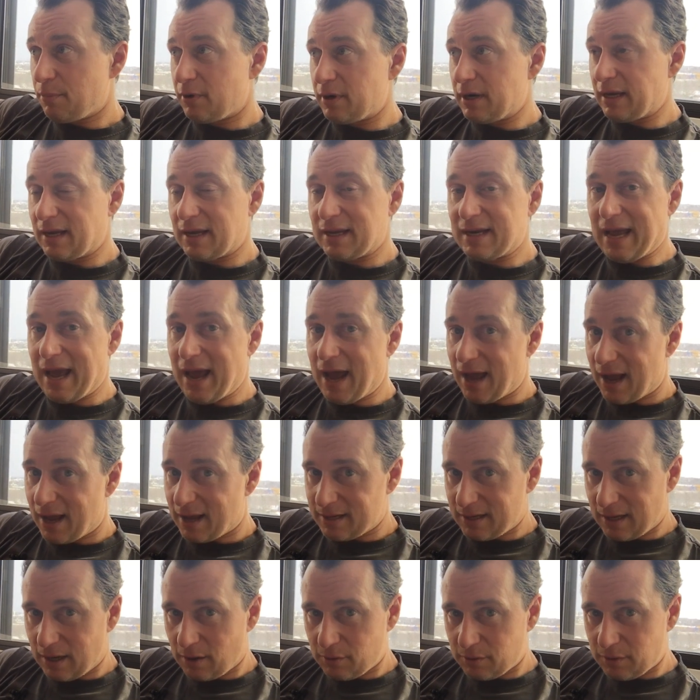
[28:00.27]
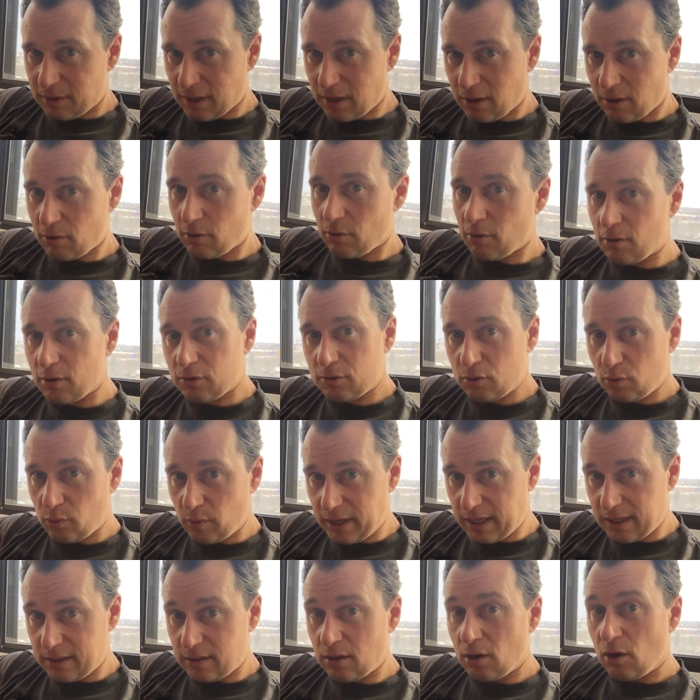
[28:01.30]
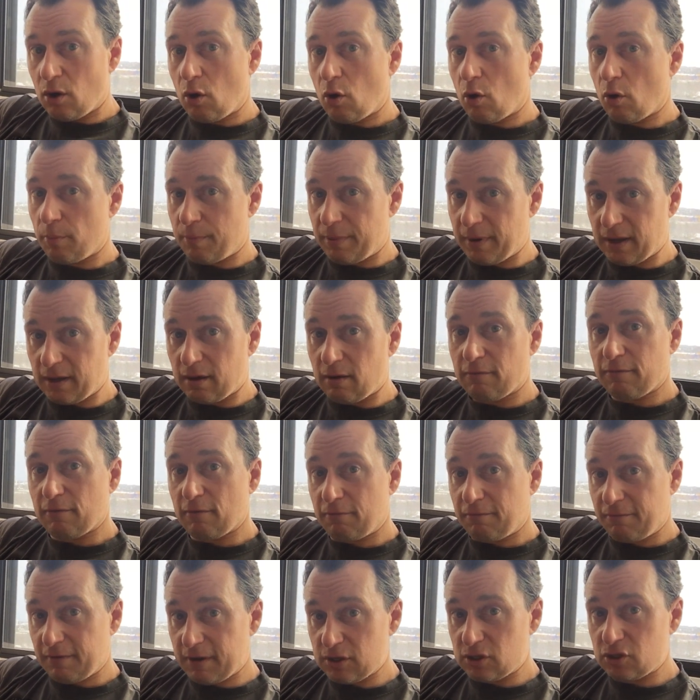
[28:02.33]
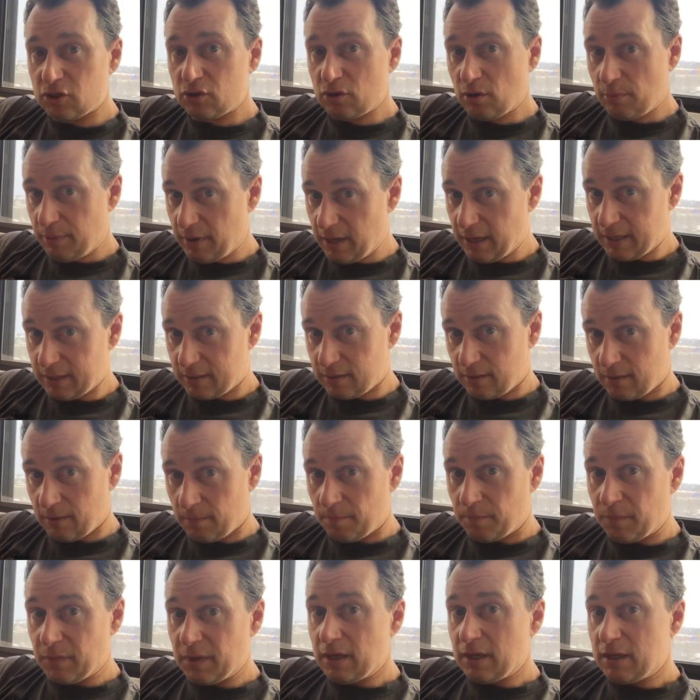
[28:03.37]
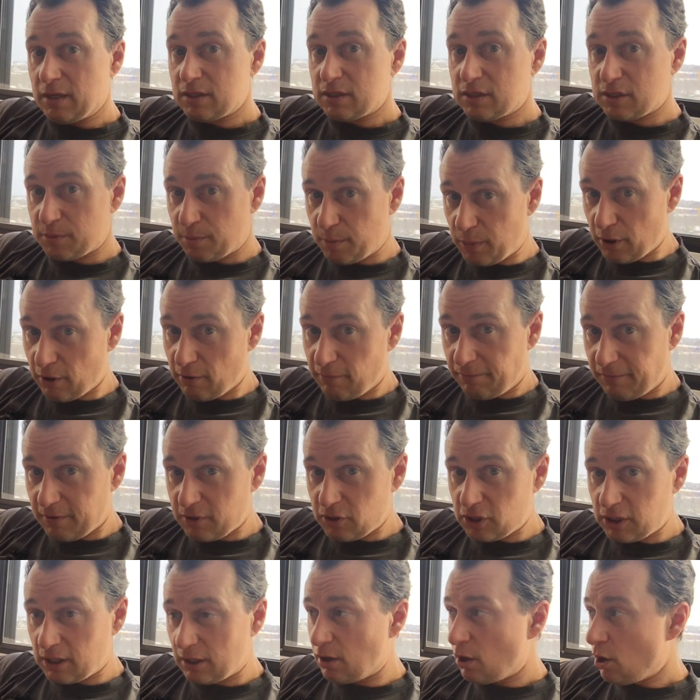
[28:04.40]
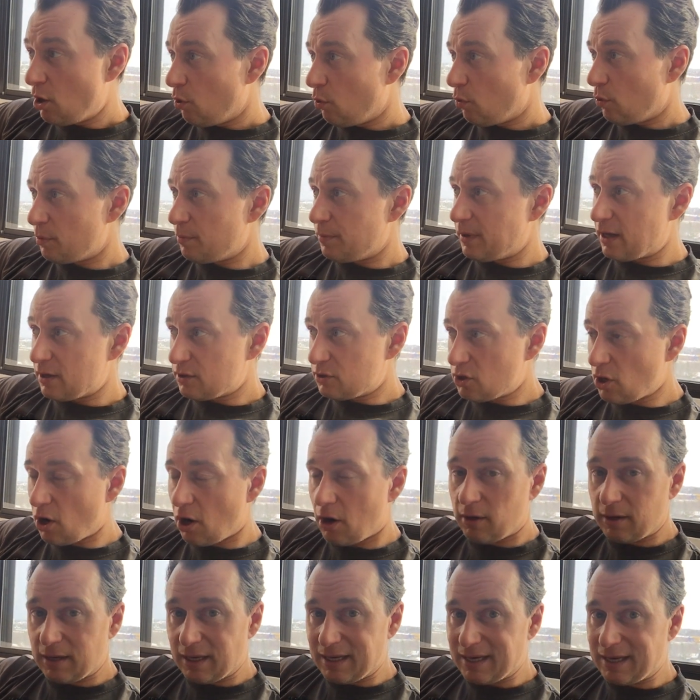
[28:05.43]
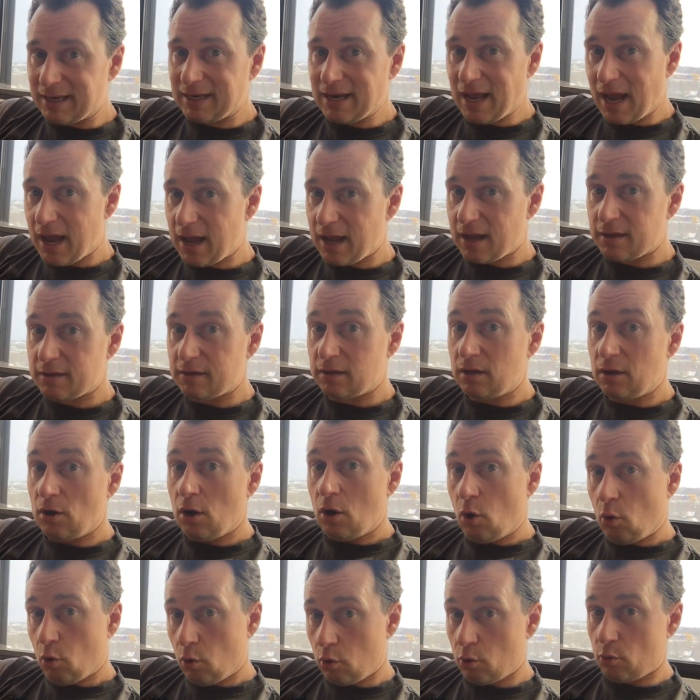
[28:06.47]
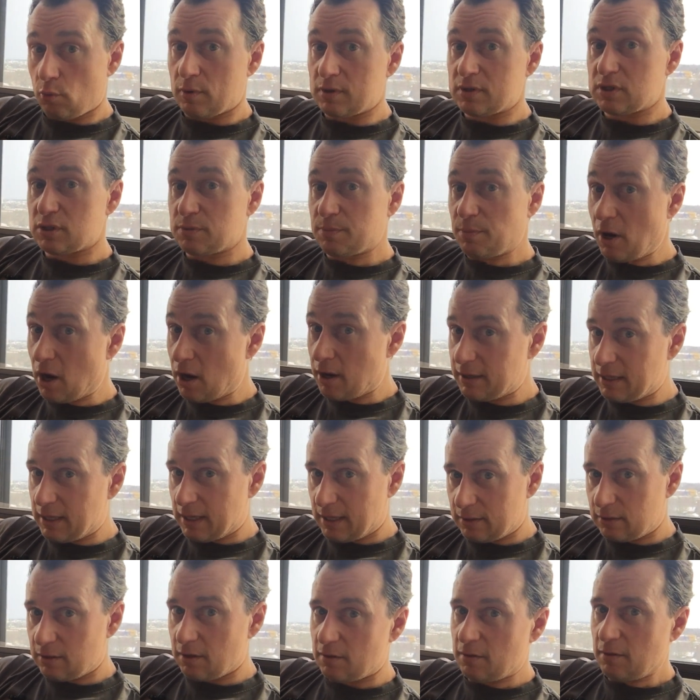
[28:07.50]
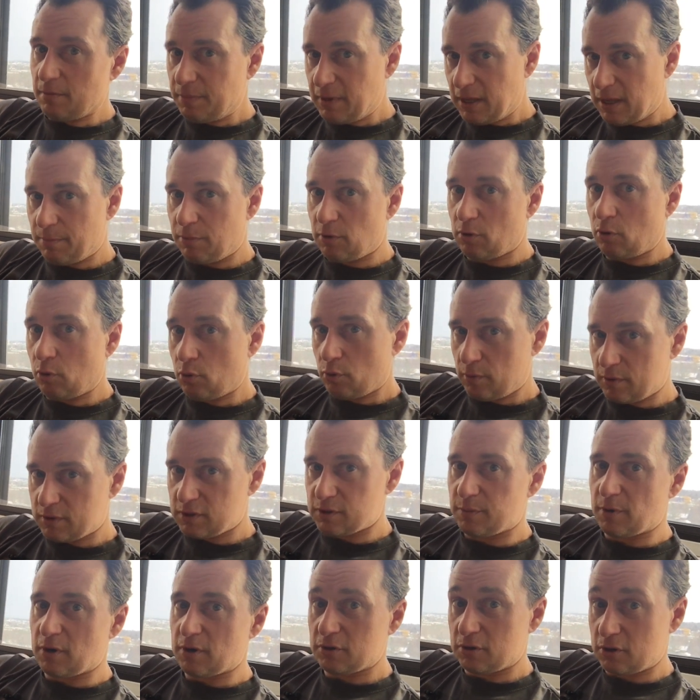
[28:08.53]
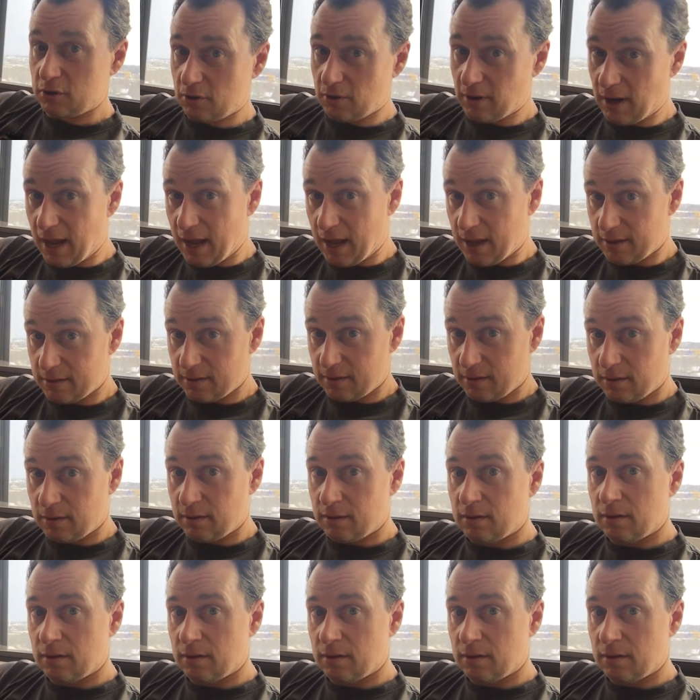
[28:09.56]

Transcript: putting an ad out there or a tweet hoping for fish to bite. Spear fishing would be a targeted ad or responding to the people who respond to your ad.